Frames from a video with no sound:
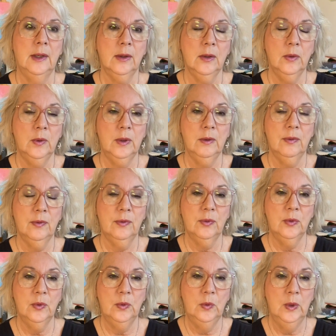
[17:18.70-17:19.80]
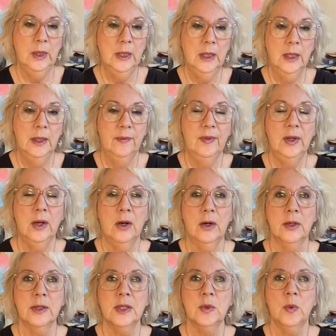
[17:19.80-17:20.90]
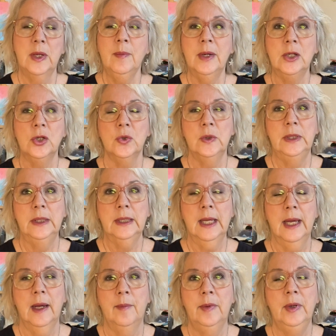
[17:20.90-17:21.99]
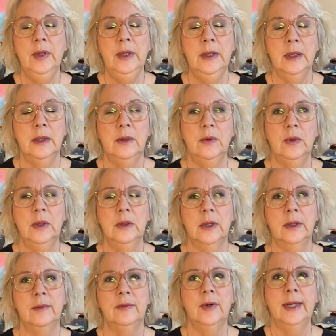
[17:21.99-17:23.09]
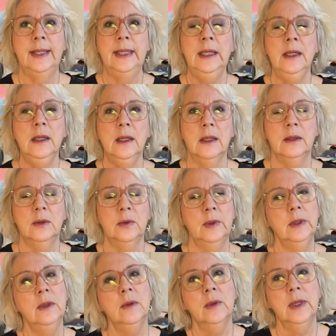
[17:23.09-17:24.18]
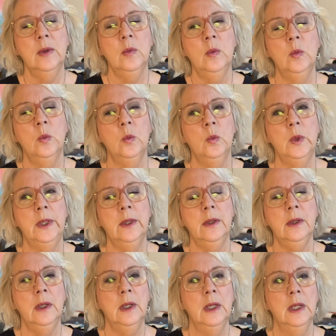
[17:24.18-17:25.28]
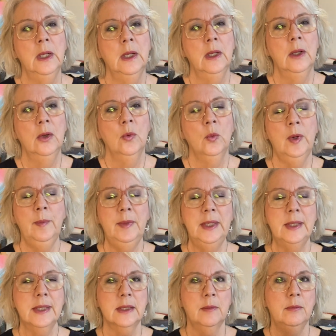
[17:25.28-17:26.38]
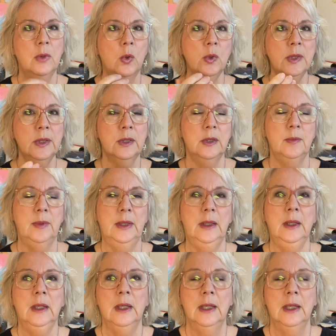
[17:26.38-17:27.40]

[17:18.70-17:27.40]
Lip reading: going through The Artist's Way by Julia Cameron and doing a lot of writing and going, okay, what means the most to me,